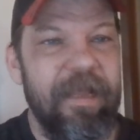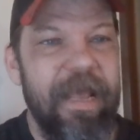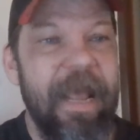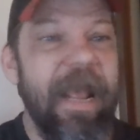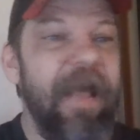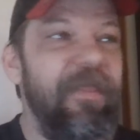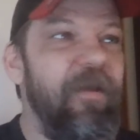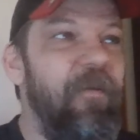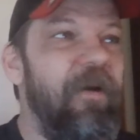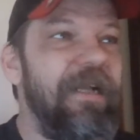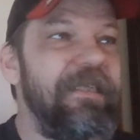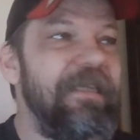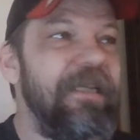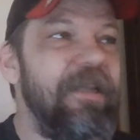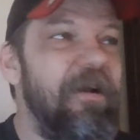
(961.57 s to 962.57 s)
And the
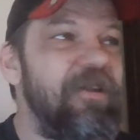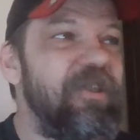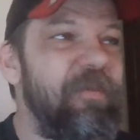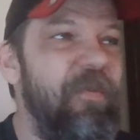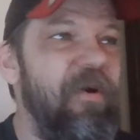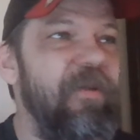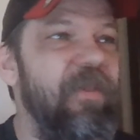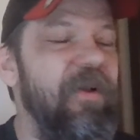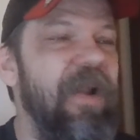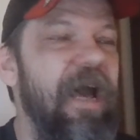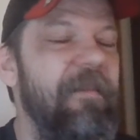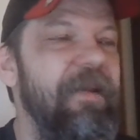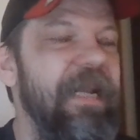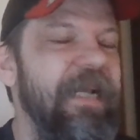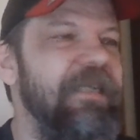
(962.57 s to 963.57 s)
ones that don't support their
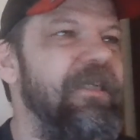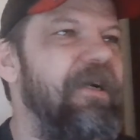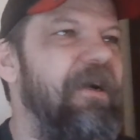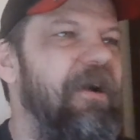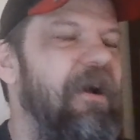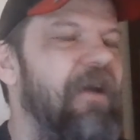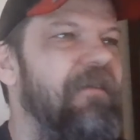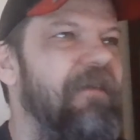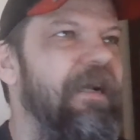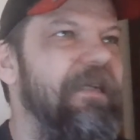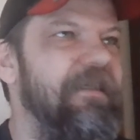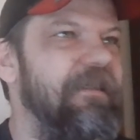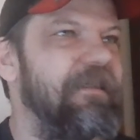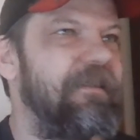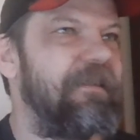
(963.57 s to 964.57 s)
nomination are called
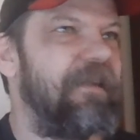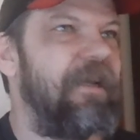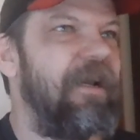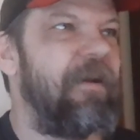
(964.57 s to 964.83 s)
racist,